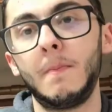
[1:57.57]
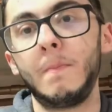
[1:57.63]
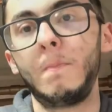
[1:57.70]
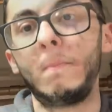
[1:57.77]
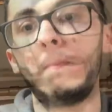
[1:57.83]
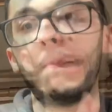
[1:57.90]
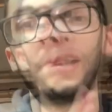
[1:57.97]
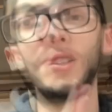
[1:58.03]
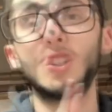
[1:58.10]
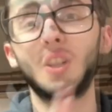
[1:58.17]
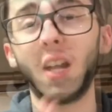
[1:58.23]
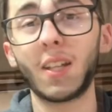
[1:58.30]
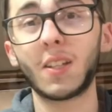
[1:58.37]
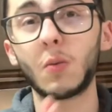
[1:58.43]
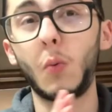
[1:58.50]
Up, we got
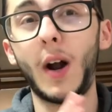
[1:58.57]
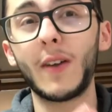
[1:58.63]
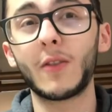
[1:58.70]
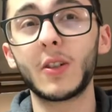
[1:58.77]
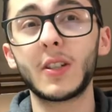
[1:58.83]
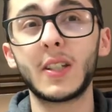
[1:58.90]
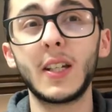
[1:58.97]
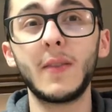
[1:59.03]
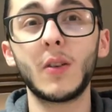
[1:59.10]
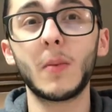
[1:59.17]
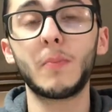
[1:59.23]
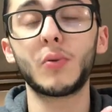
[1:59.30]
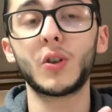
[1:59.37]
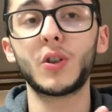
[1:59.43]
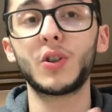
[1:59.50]
Jets wide receiver
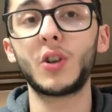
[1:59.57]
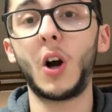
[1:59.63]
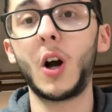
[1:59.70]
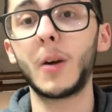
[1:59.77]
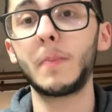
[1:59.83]
Breshad